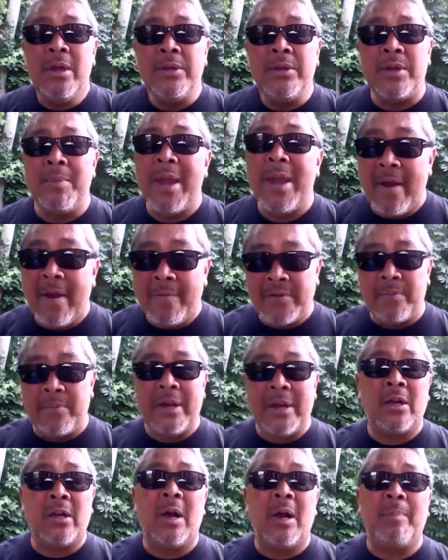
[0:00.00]
You may have to
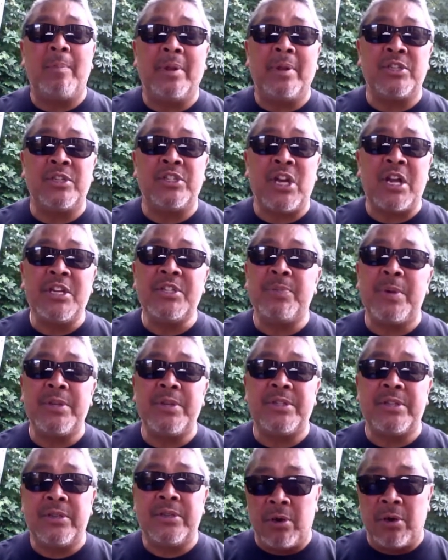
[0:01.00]
make a couple
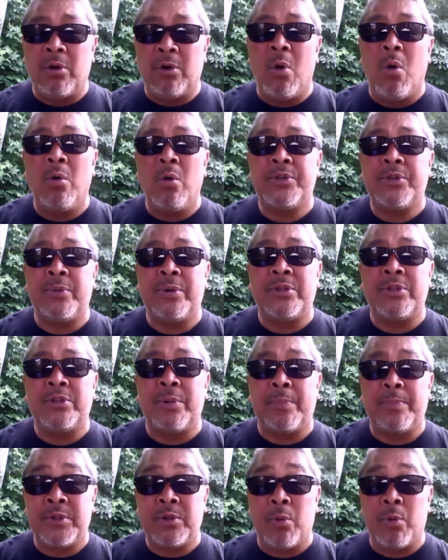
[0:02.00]
adjustments. Your goal
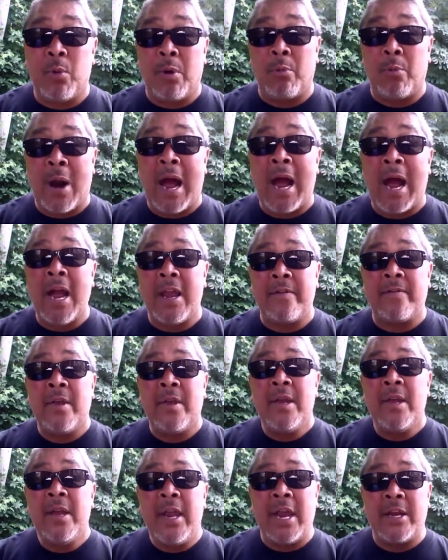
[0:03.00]
to arrive
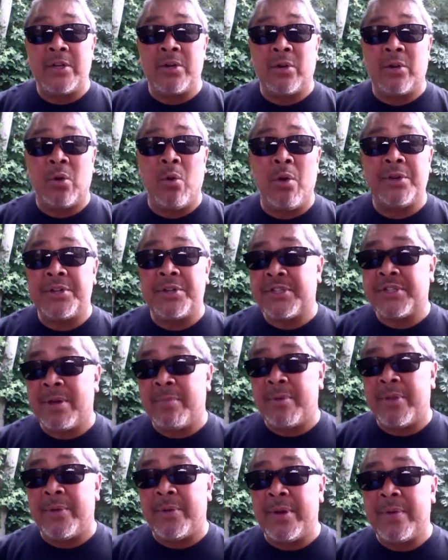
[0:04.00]
at your goal on
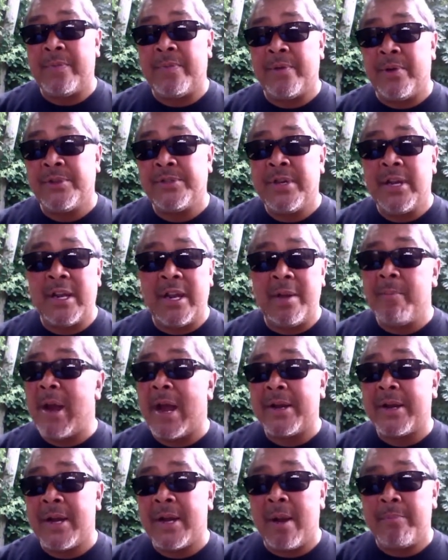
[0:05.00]
December 31st, it
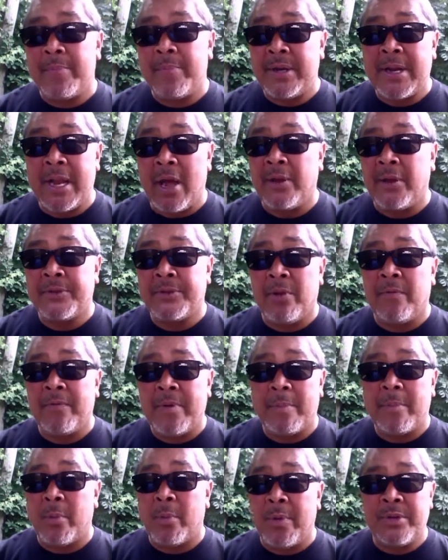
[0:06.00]
might not be now till
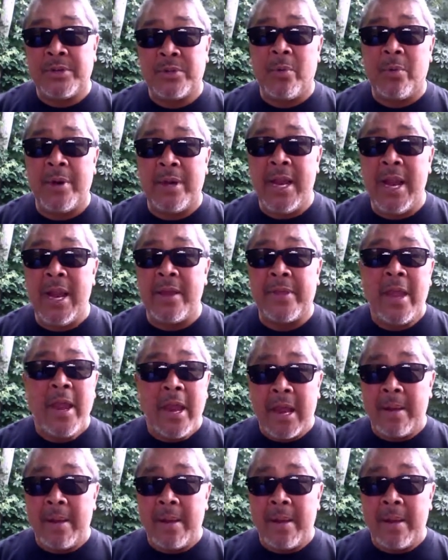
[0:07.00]
February 28th.